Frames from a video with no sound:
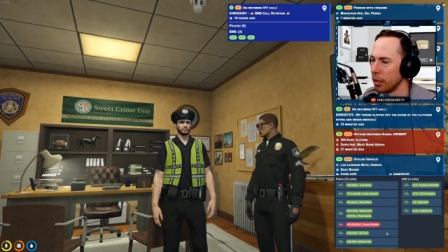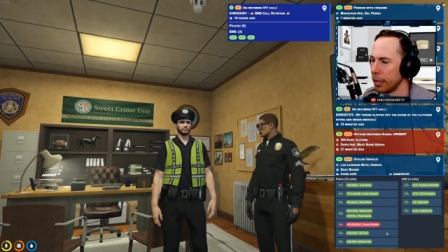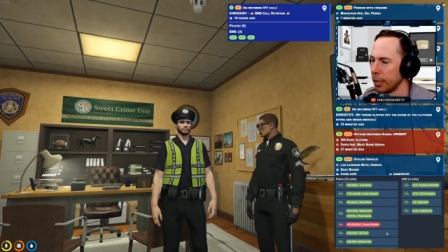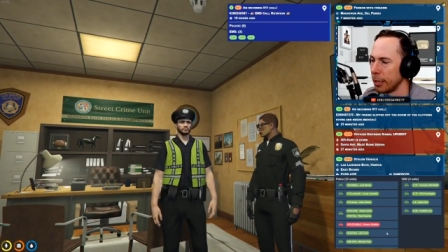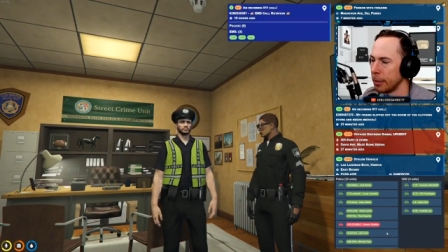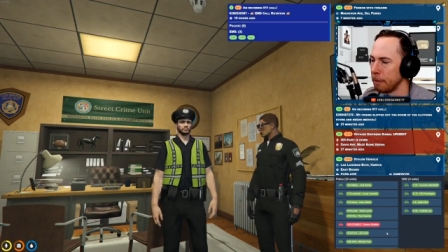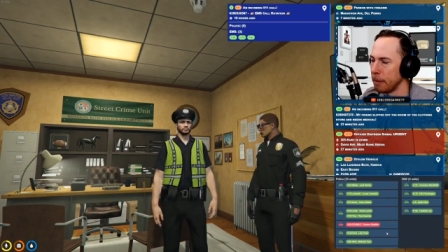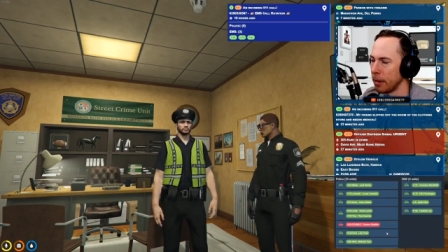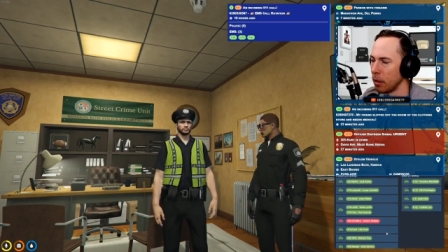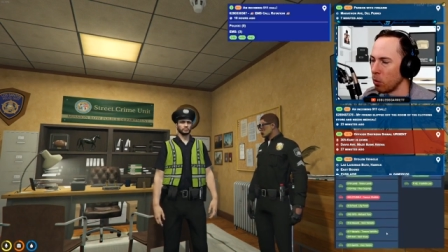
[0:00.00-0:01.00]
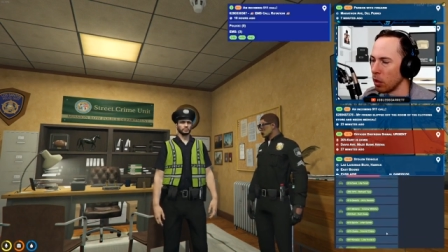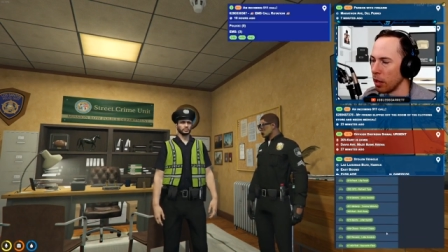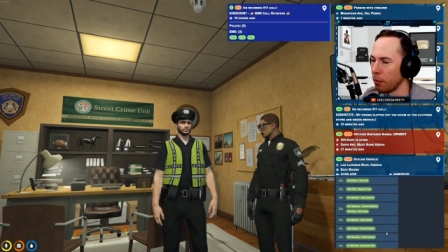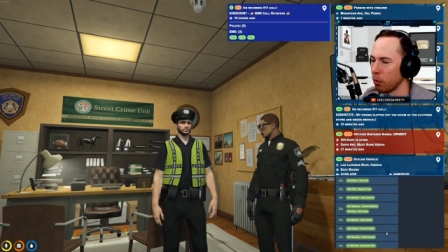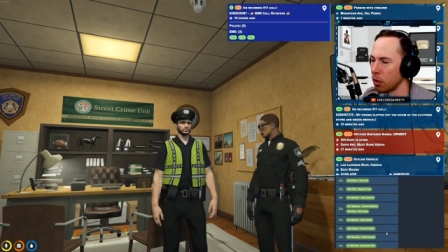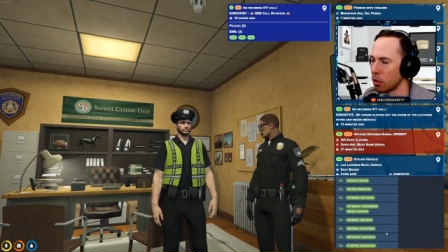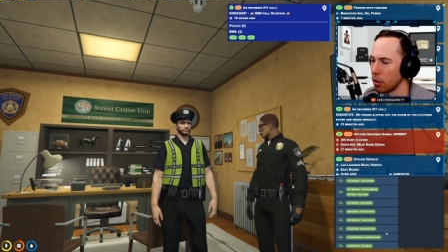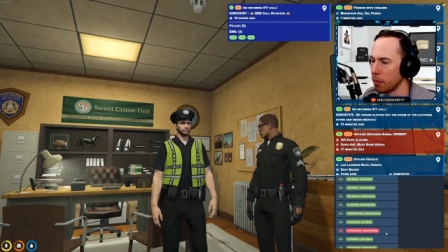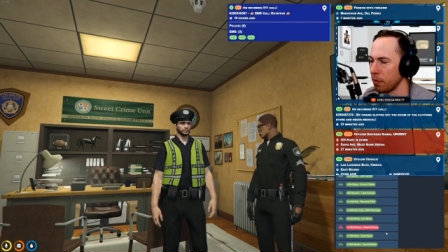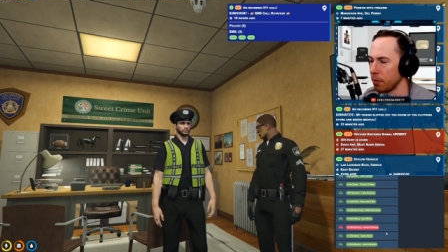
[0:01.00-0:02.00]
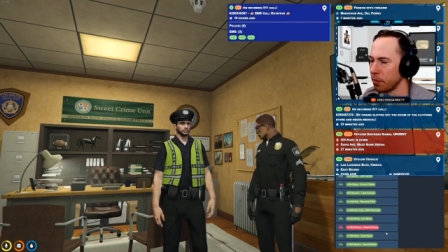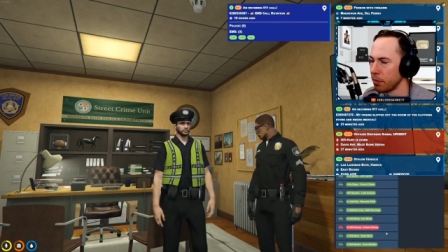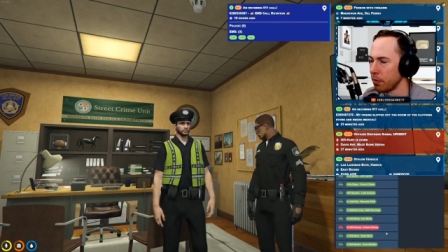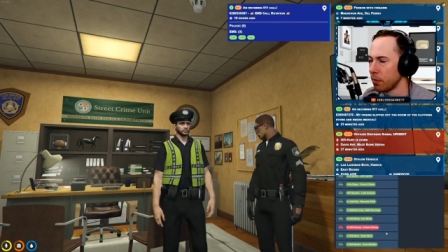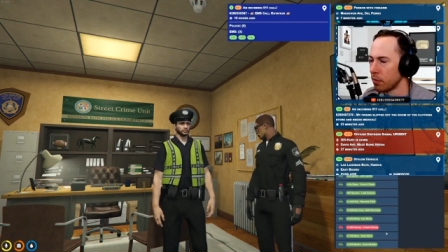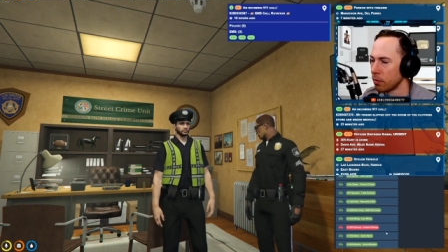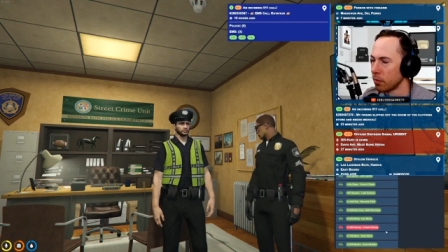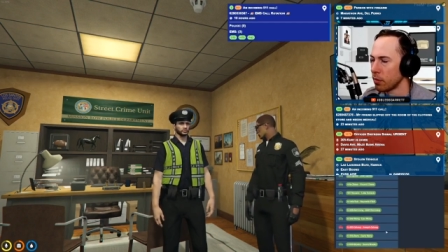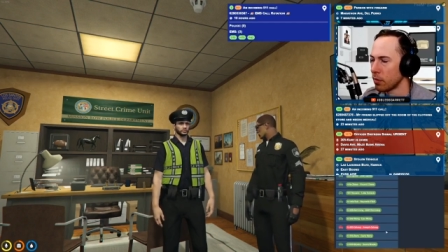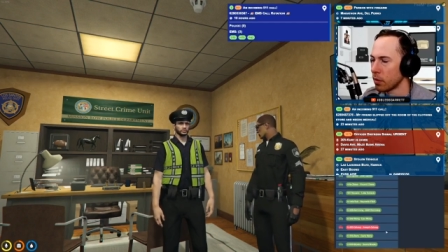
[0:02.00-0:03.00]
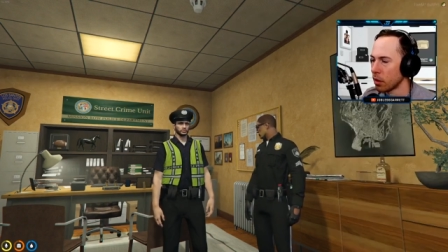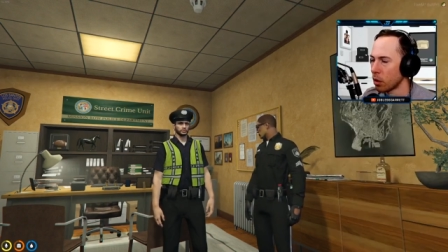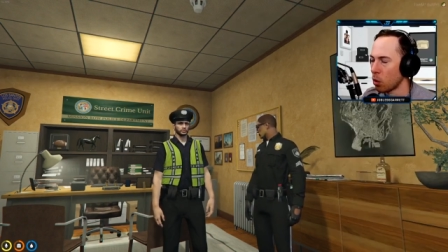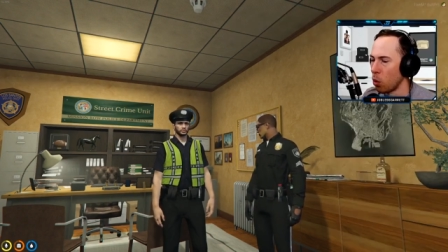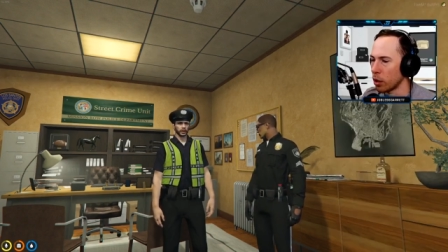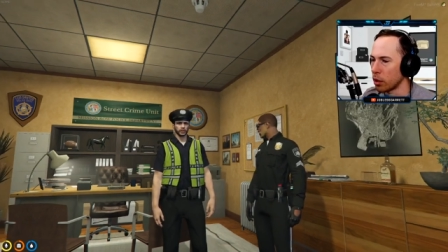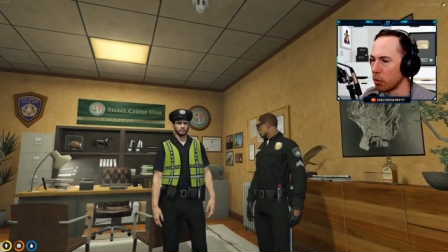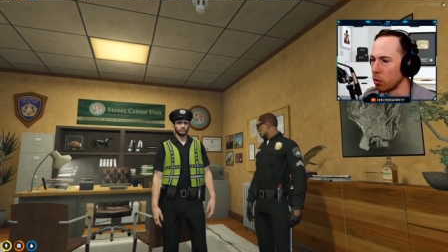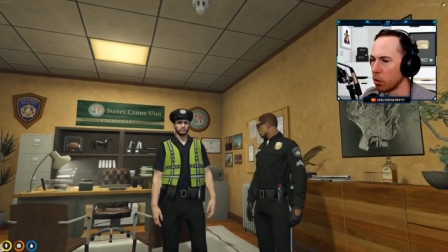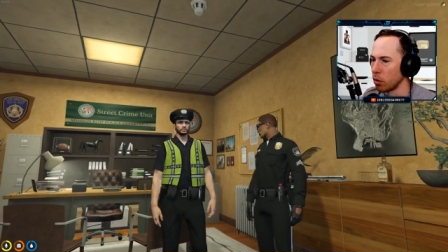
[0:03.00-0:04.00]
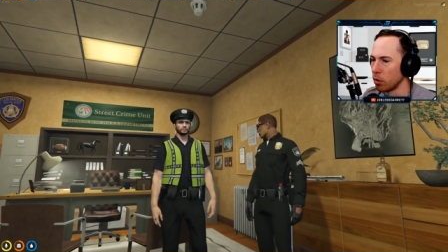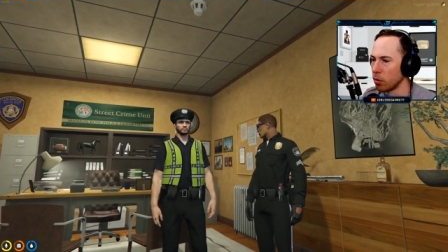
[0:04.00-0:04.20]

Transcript: Um, and then we're left with some questionable